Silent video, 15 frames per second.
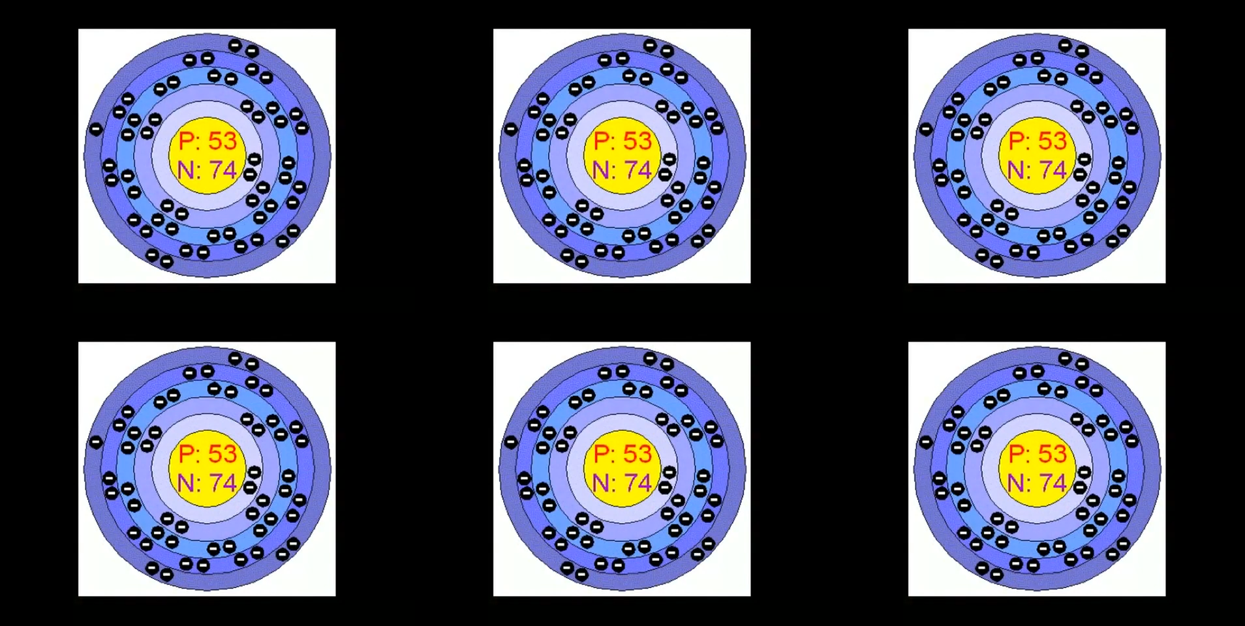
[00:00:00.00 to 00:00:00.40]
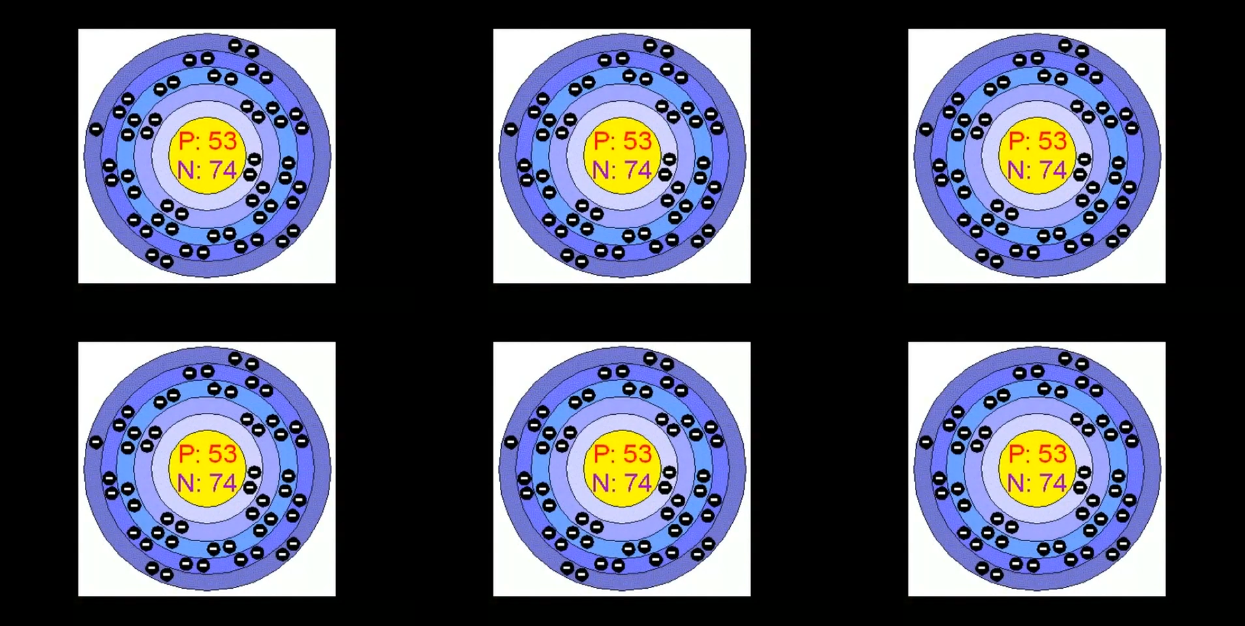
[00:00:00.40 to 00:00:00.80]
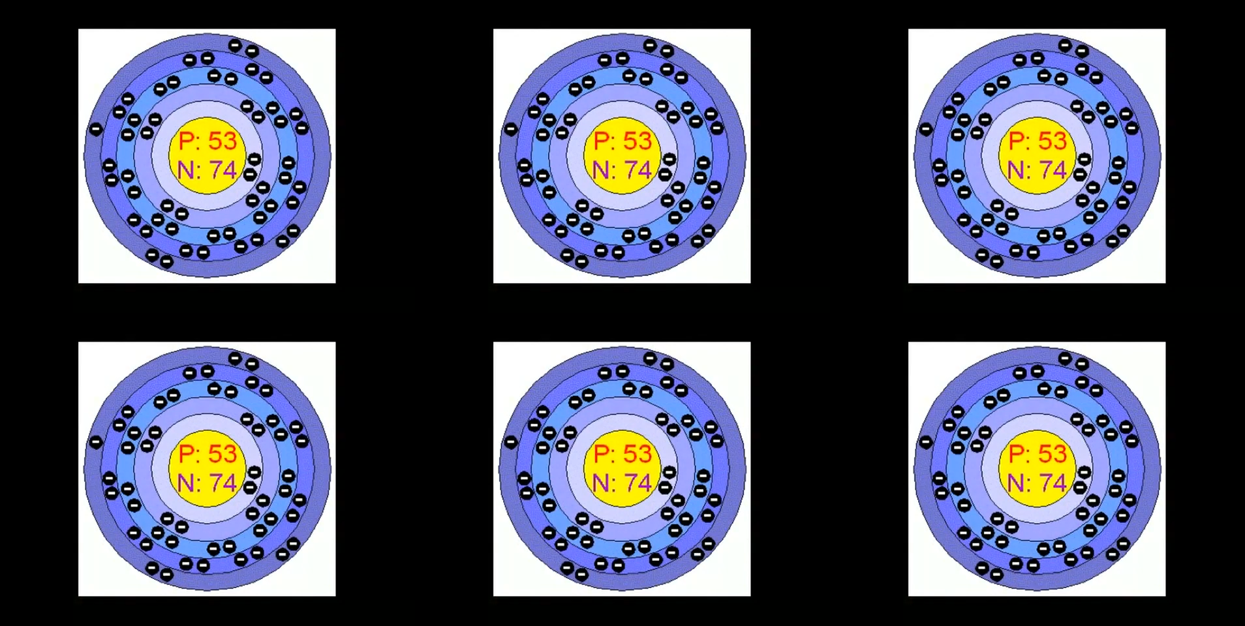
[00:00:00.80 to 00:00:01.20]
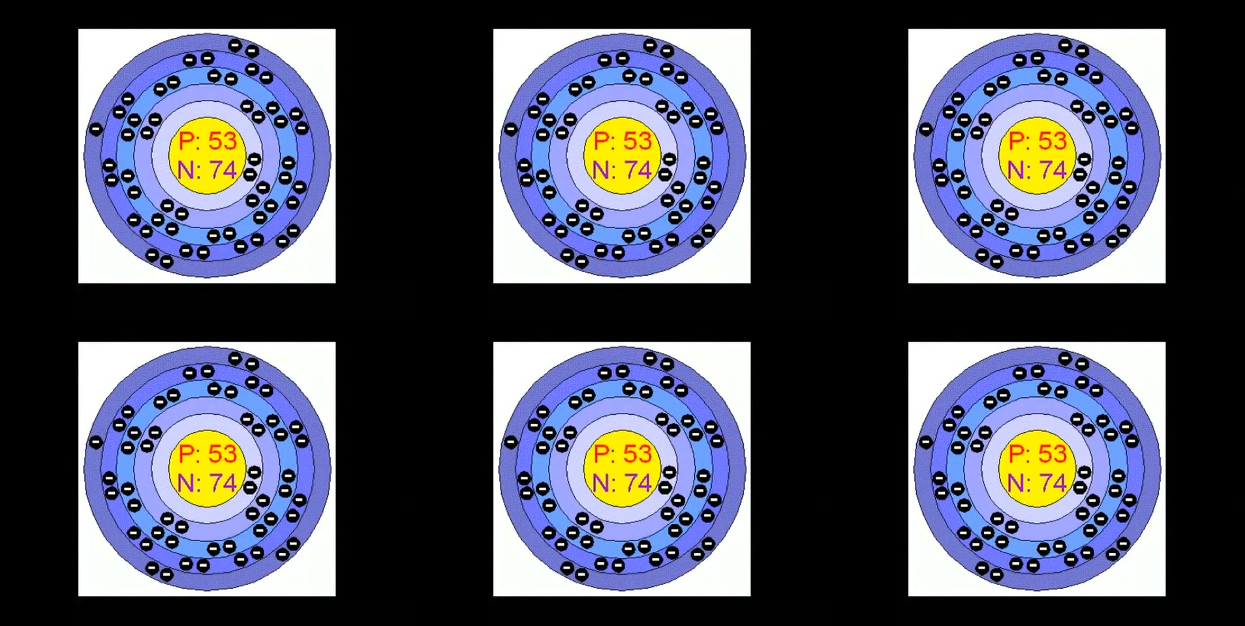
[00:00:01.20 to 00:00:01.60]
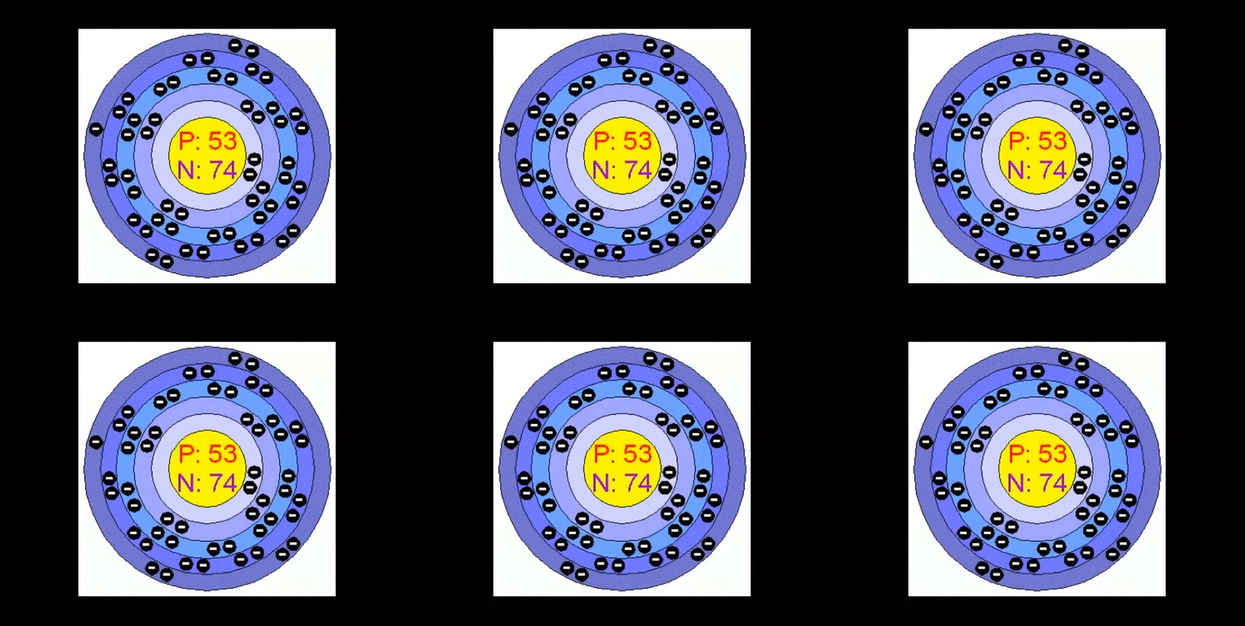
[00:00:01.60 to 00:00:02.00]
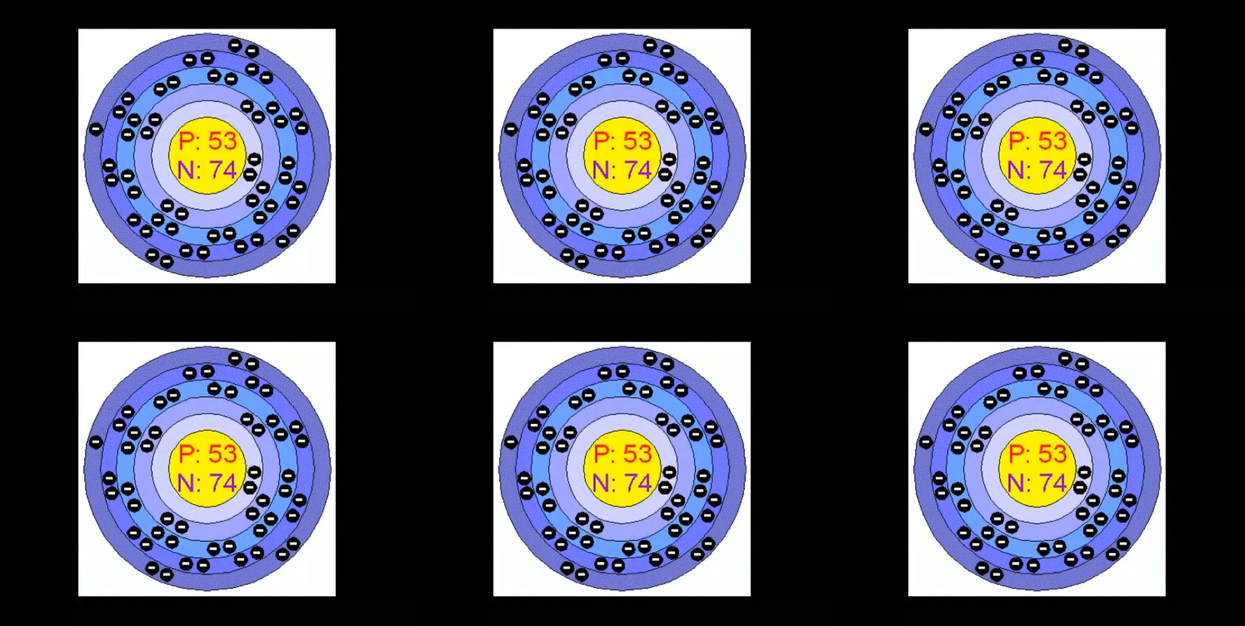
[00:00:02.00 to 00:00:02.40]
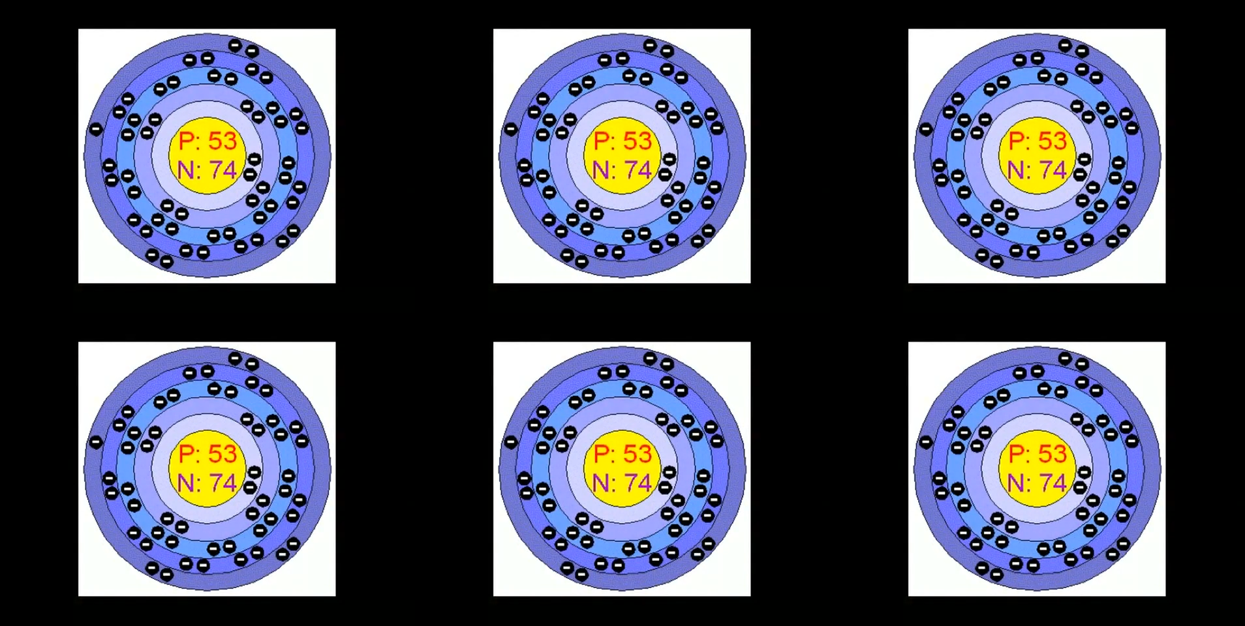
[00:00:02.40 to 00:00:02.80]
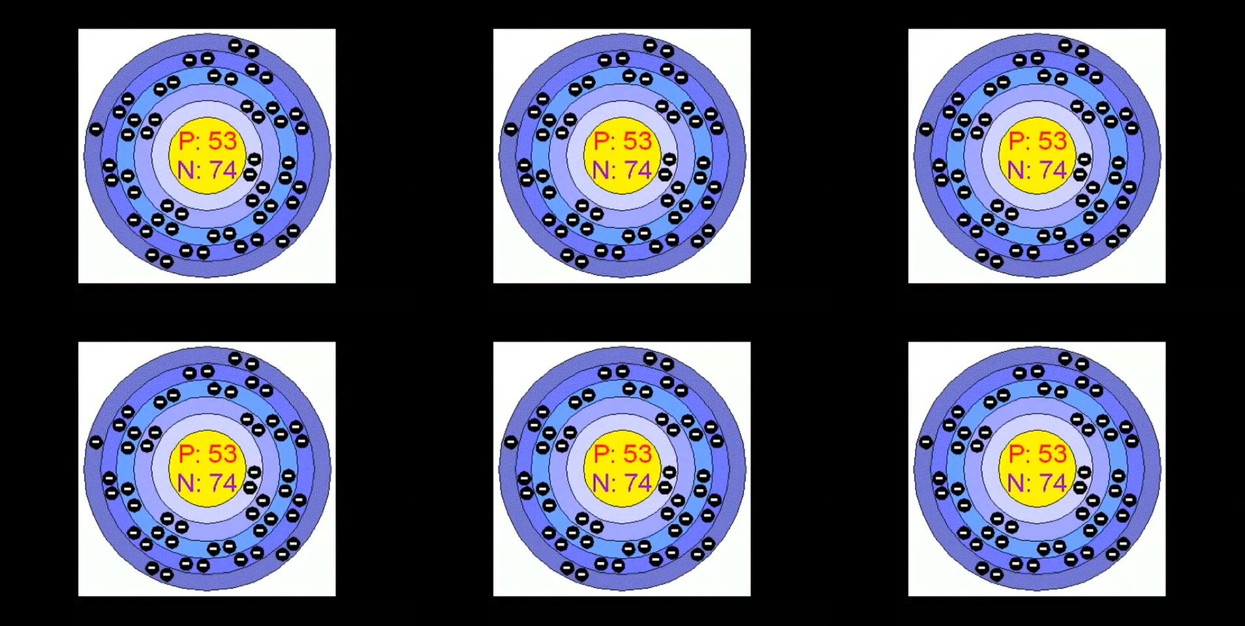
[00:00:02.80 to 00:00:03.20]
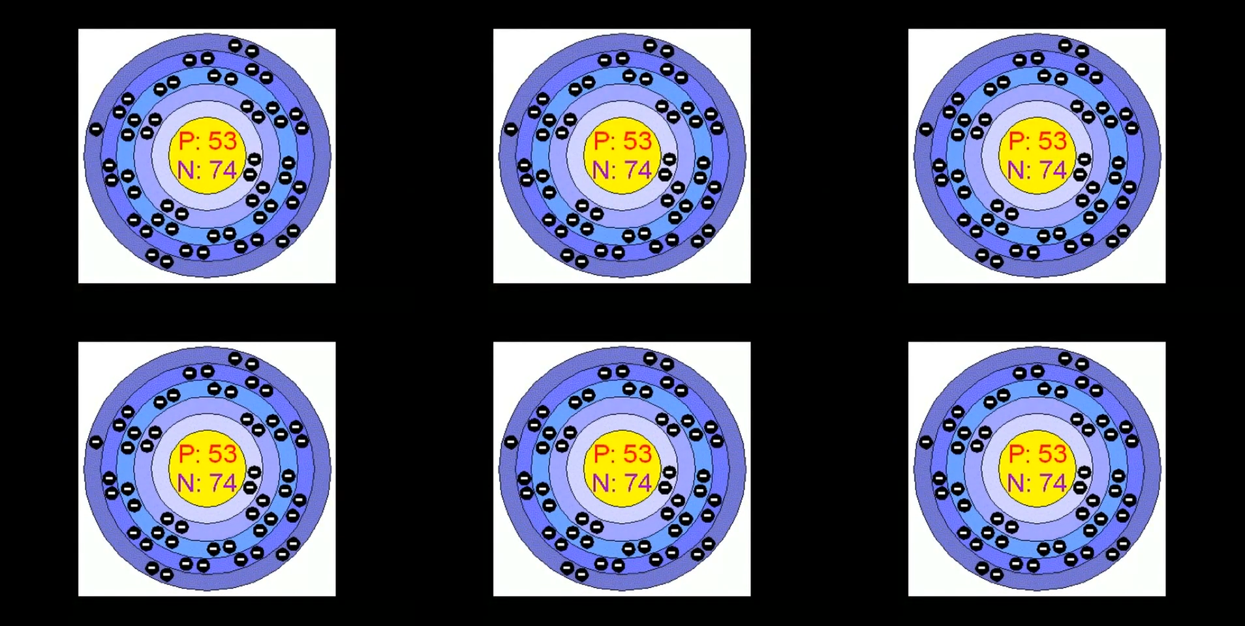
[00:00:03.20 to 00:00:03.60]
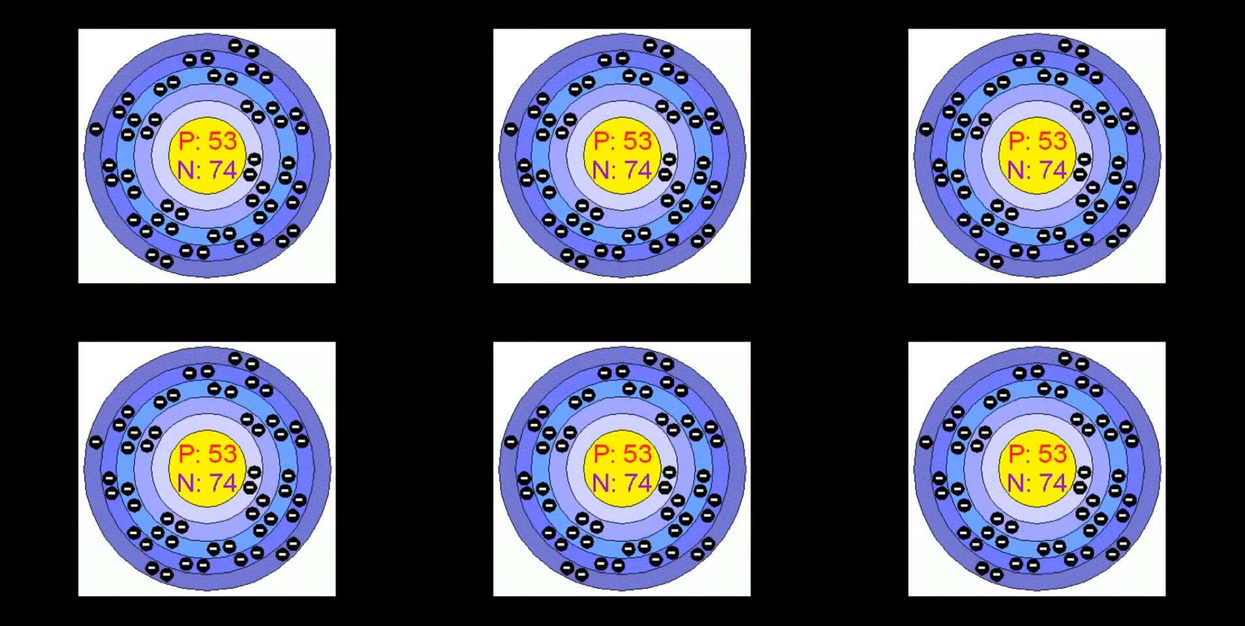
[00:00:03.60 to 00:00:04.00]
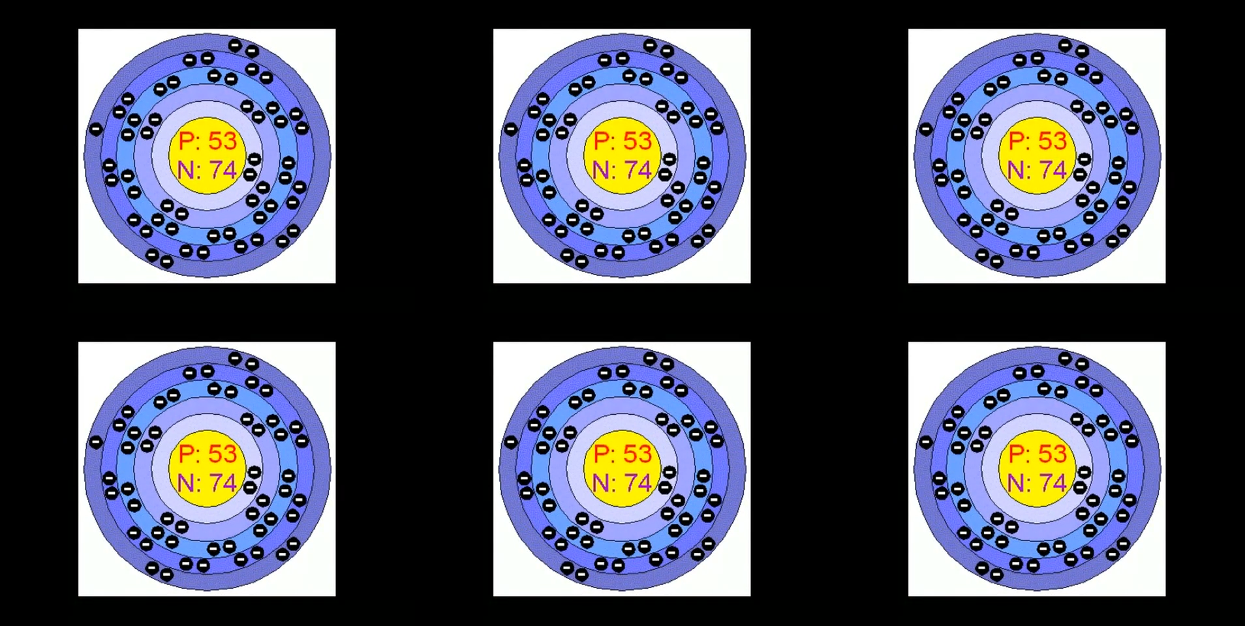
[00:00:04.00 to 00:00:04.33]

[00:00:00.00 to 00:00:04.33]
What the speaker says: (no speaker visible)